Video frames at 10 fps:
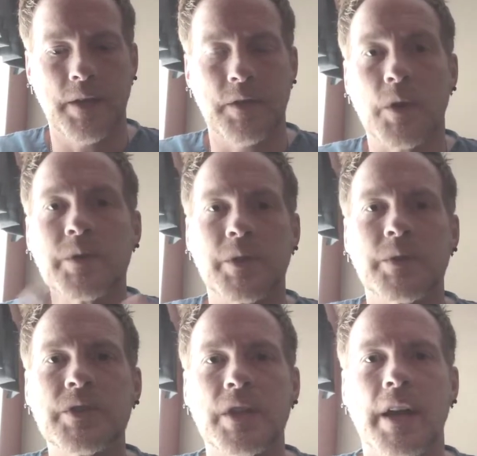Those who
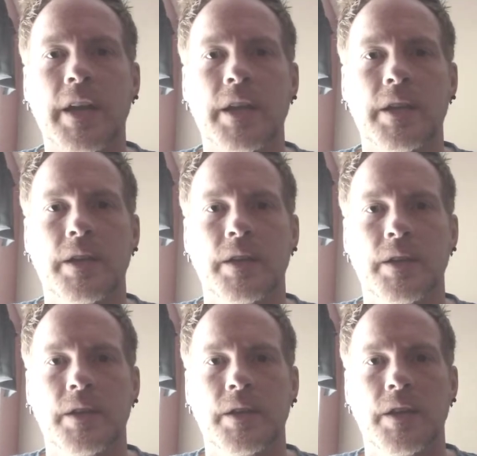study
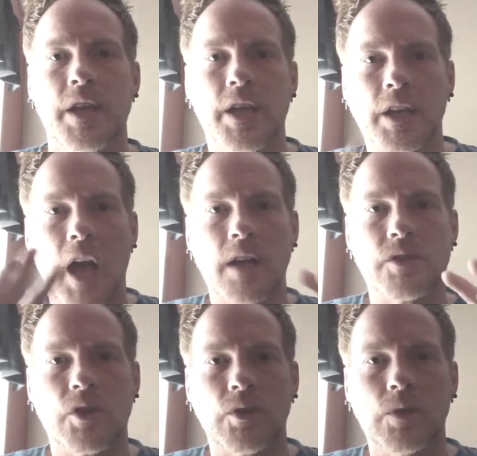
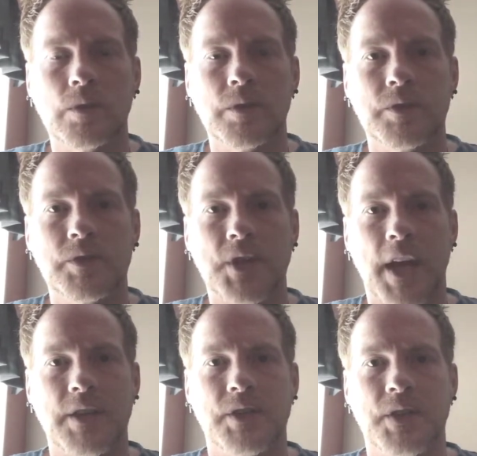ecological
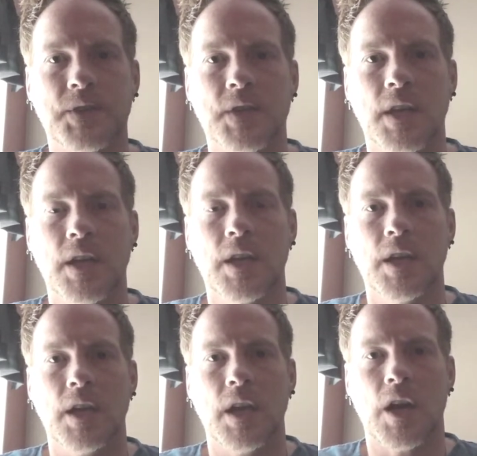changes,
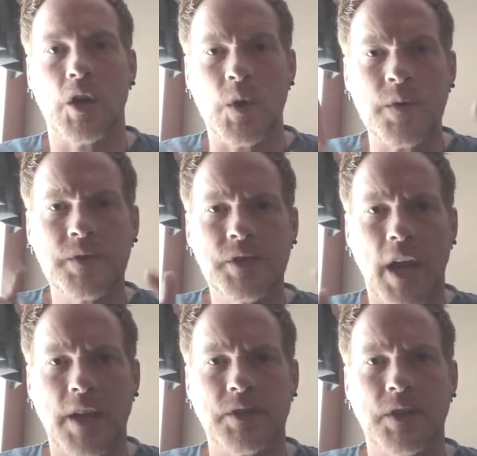earth
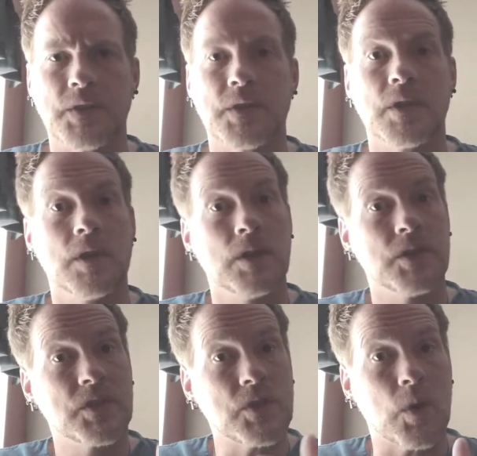changes,
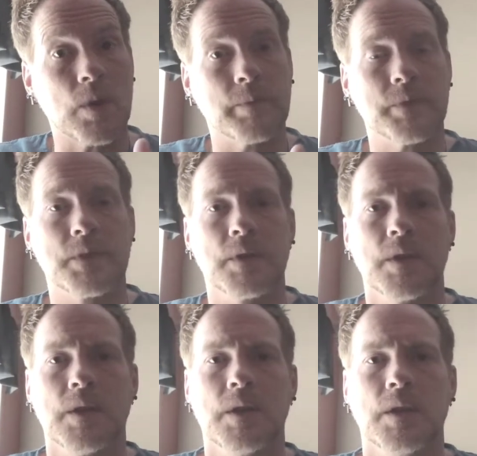storms,
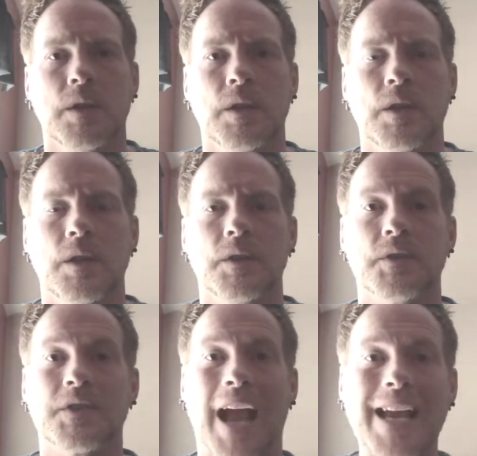
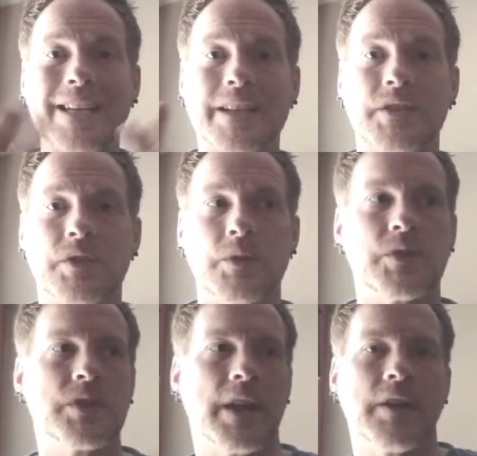scientists who
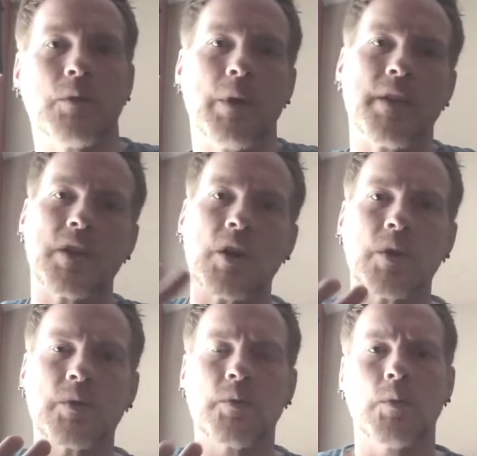study the way the
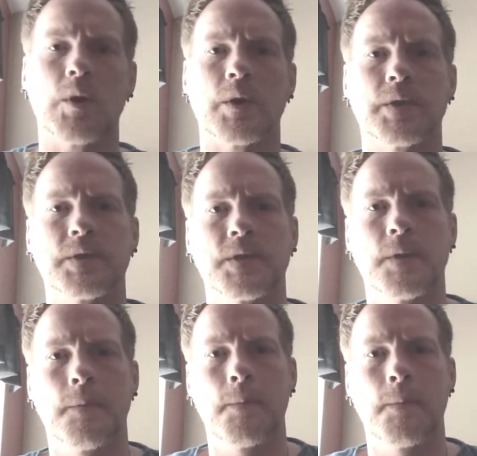earth works